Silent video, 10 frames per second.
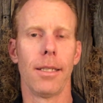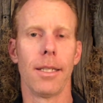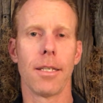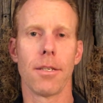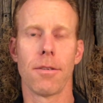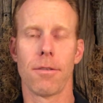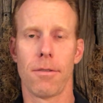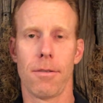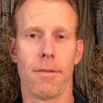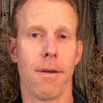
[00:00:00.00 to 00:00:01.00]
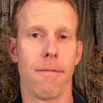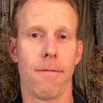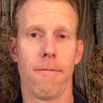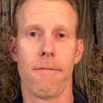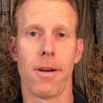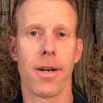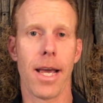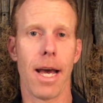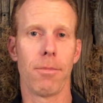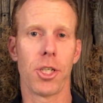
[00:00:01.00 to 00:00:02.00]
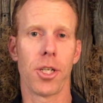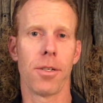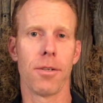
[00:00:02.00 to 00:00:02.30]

this is very amateur.